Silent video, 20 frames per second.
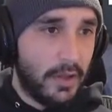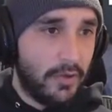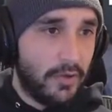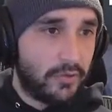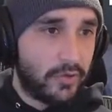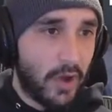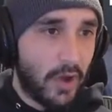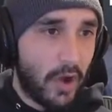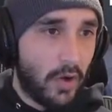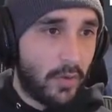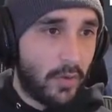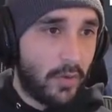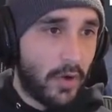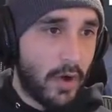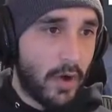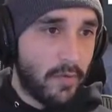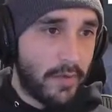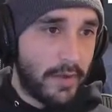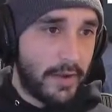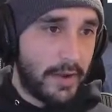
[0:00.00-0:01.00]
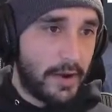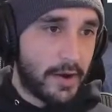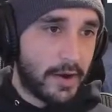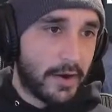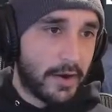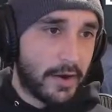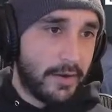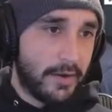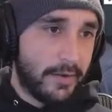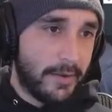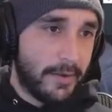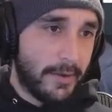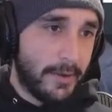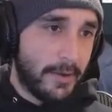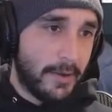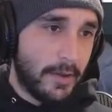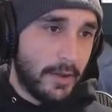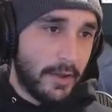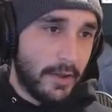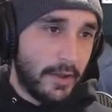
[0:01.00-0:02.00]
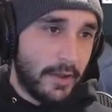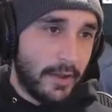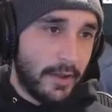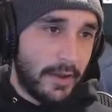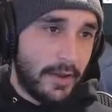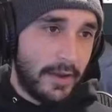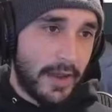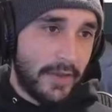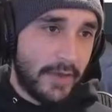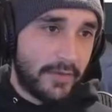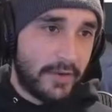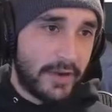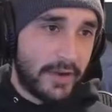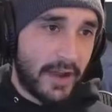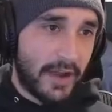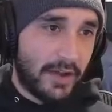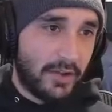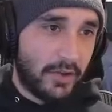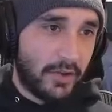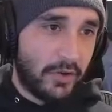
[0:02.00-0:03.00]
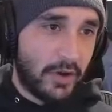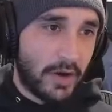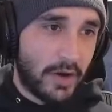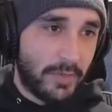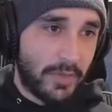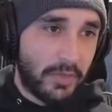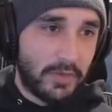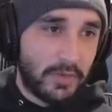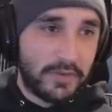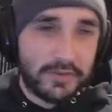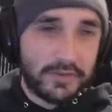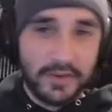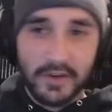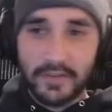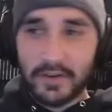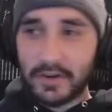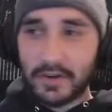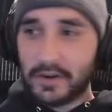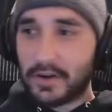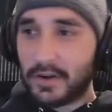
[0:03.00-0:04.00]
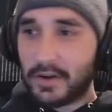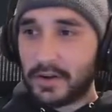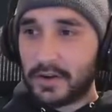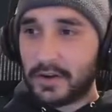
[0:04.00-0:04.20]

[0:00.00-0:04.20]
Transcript: So over here, never download Arma 3 server,